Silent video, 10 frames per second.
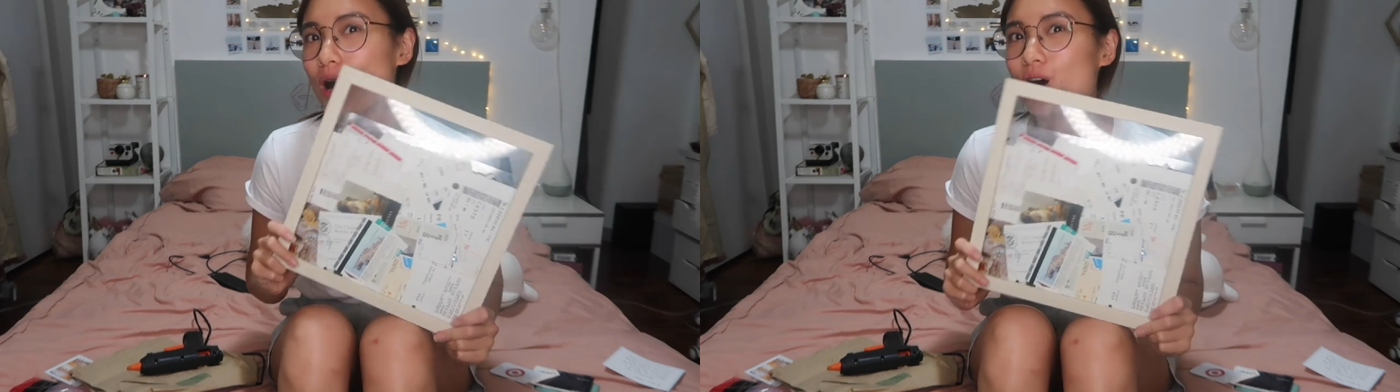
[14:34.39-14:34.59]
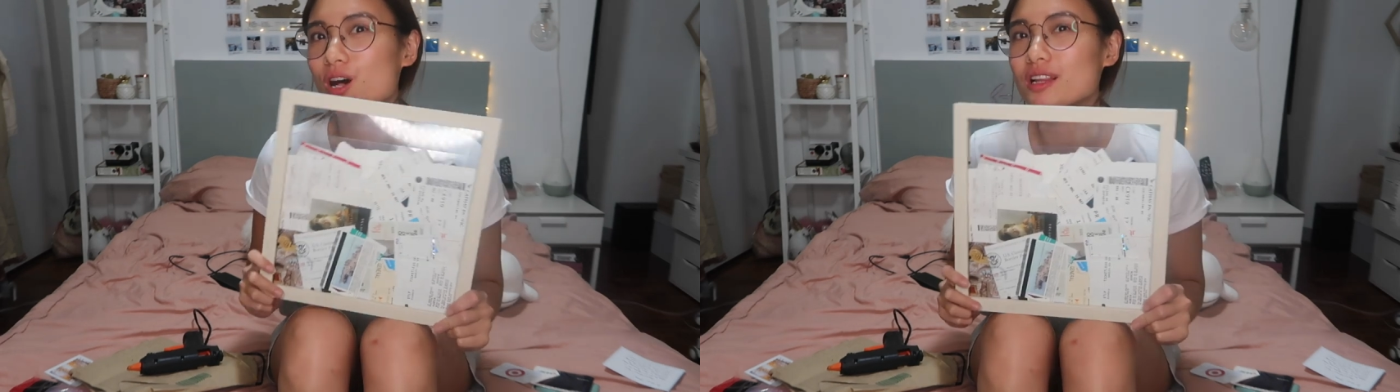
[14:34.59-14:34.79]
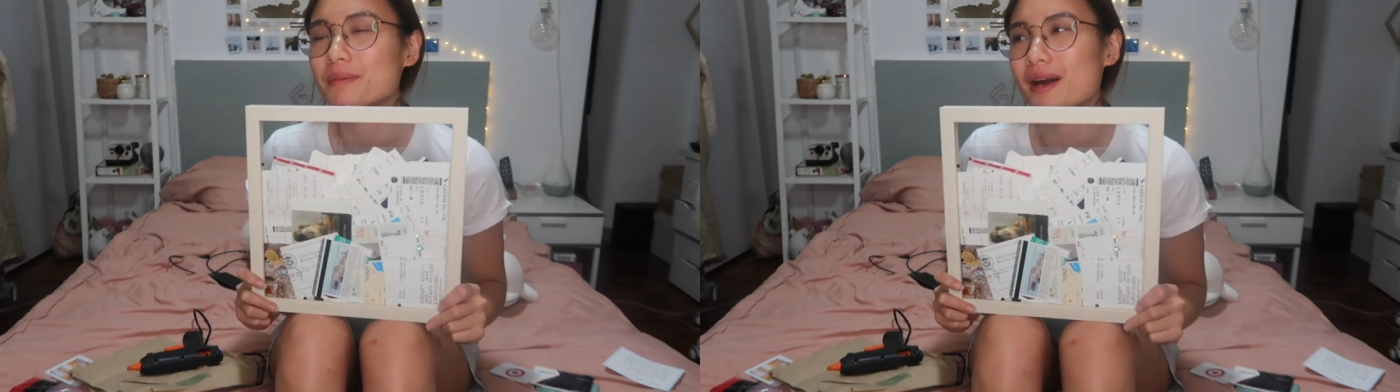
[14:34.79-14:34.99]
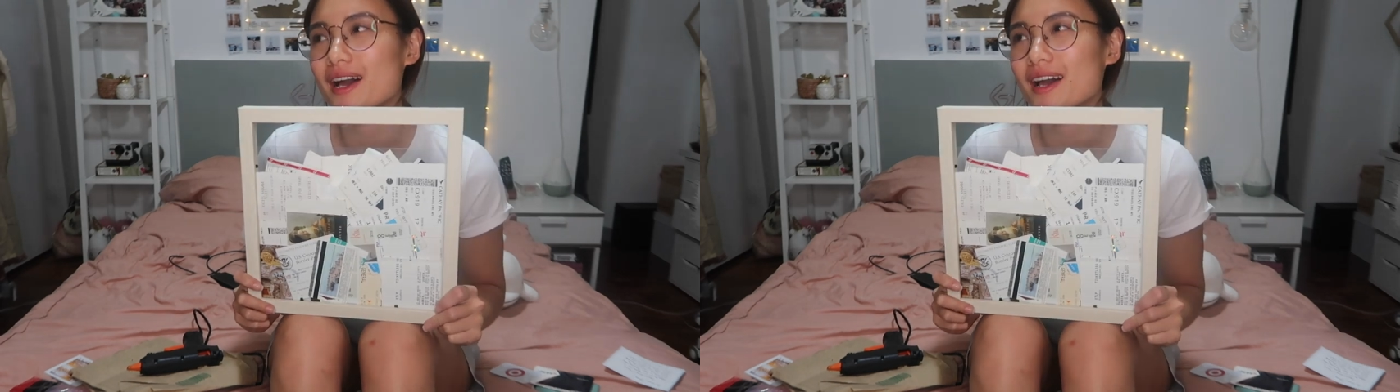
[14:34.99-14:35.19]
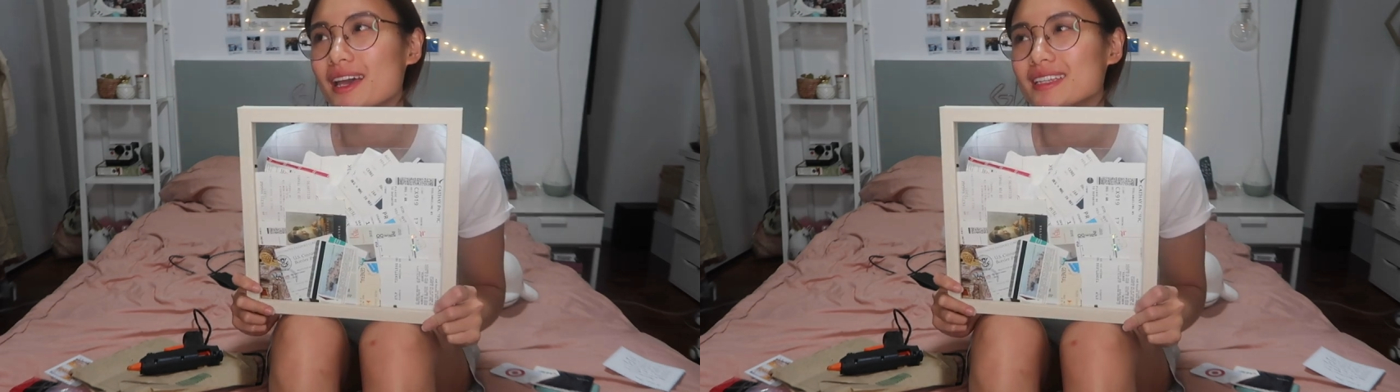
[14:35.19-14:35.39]
all
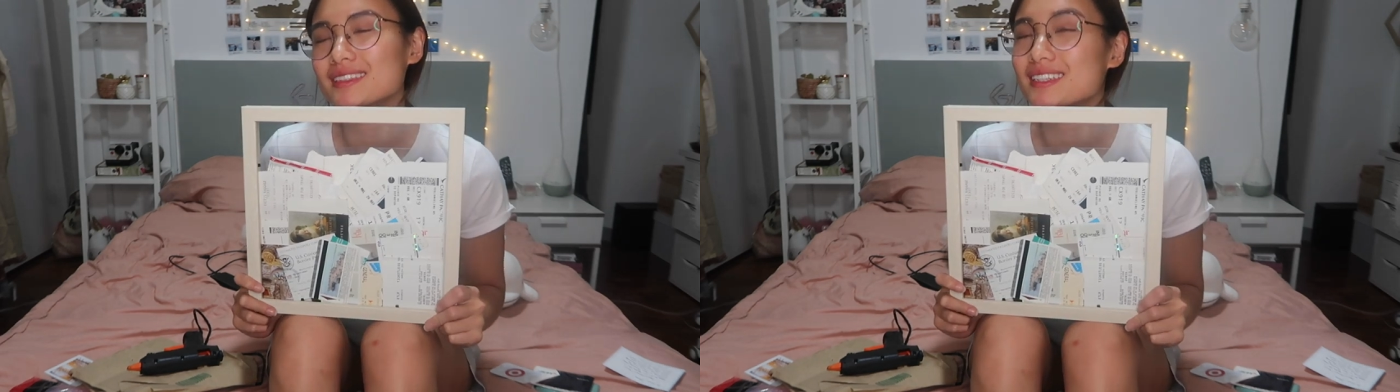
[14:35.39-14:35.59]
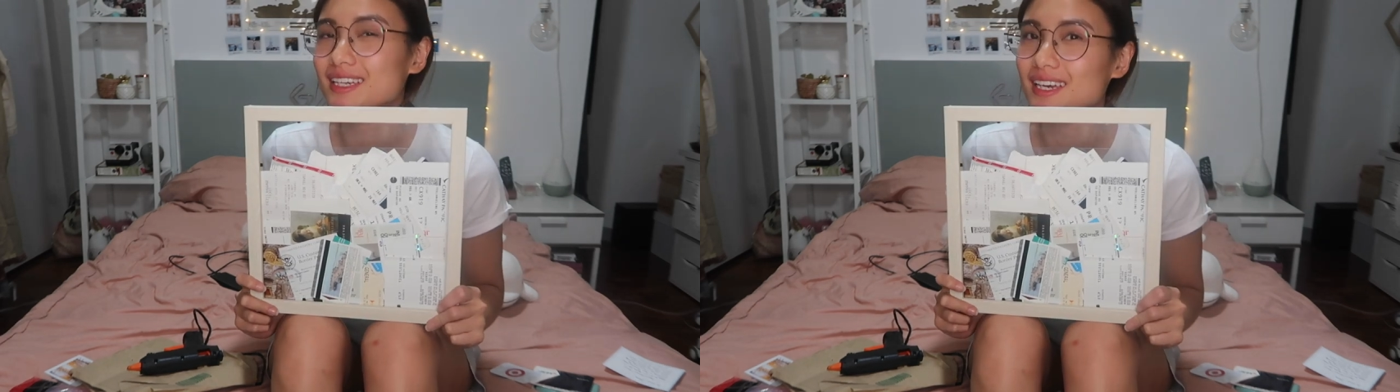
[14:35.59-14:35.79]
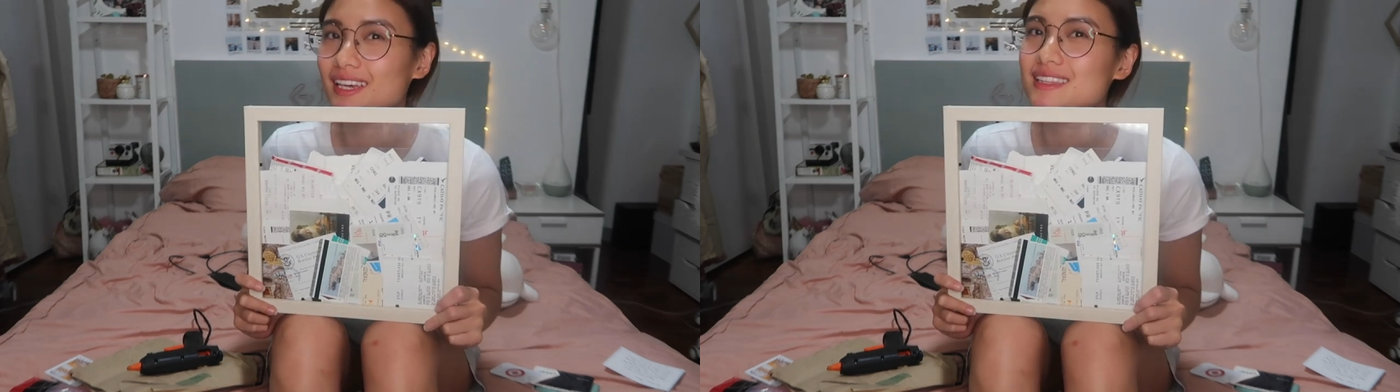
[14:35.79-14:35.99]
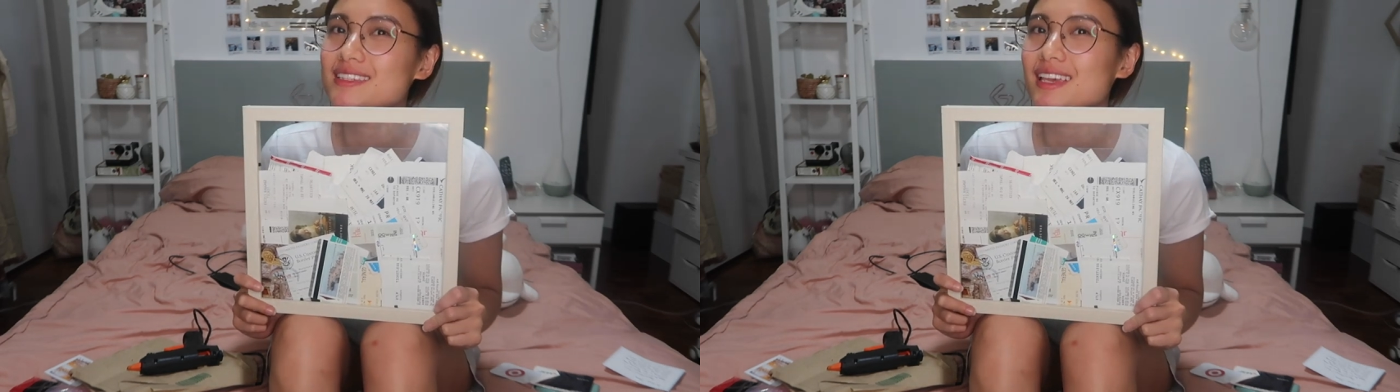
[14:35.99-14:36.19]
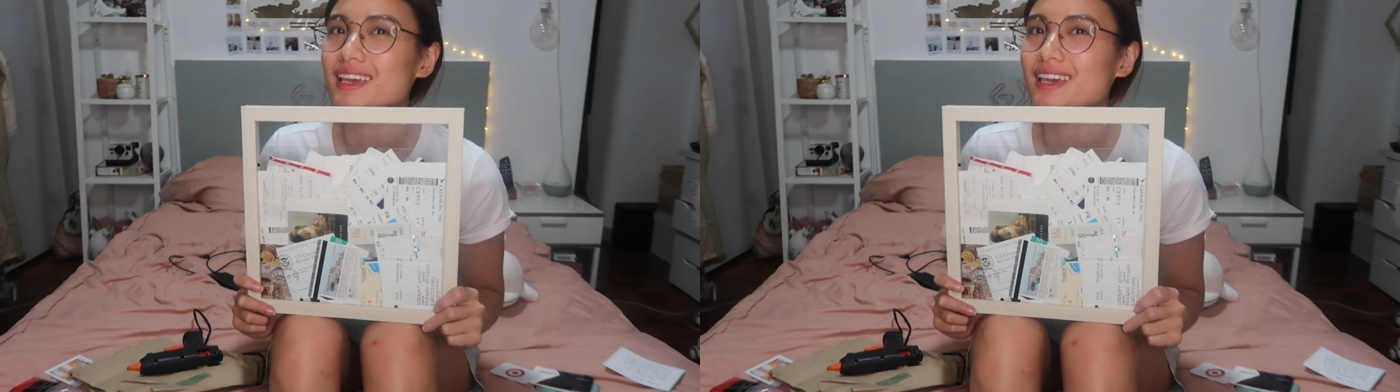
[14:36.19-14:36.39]
my
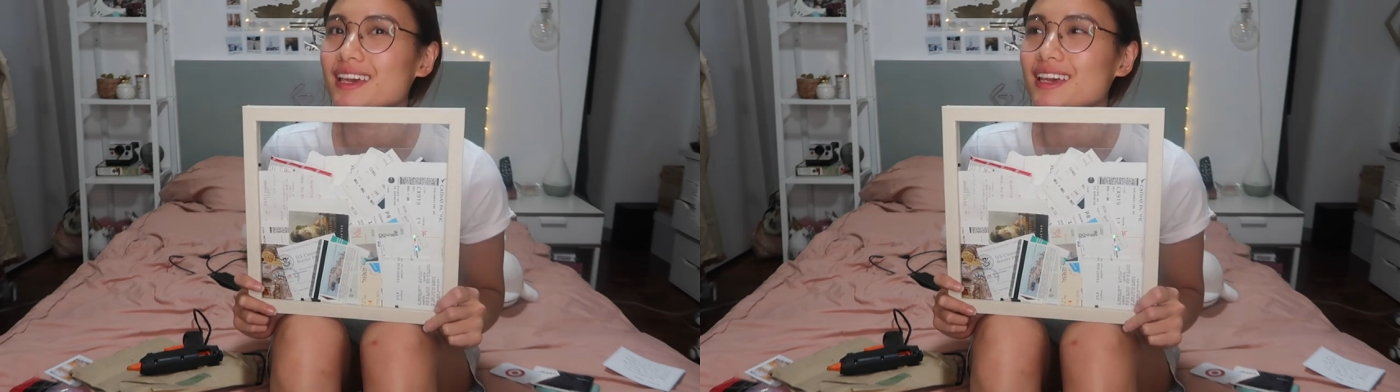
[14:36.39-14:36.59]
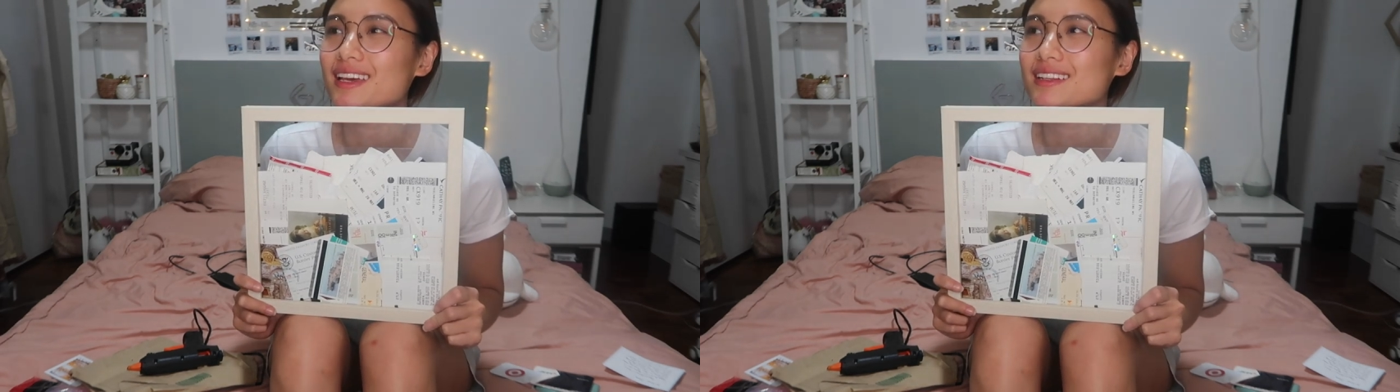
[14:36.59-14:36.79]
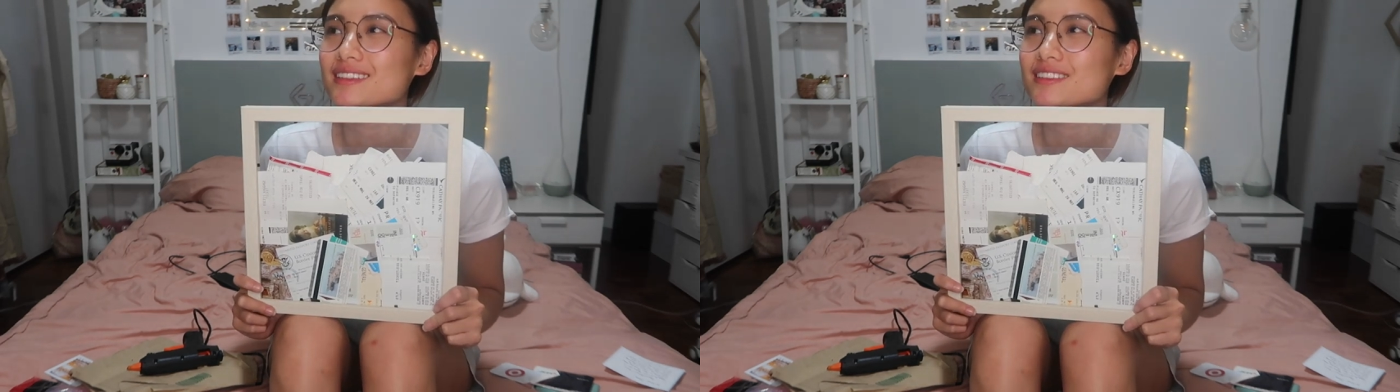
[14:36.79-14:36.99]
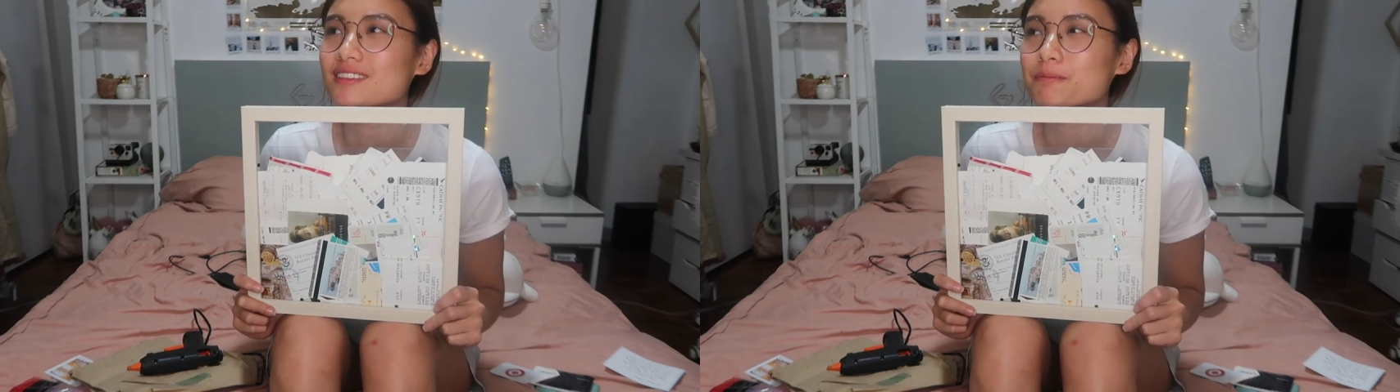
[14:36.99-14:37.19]
tickets and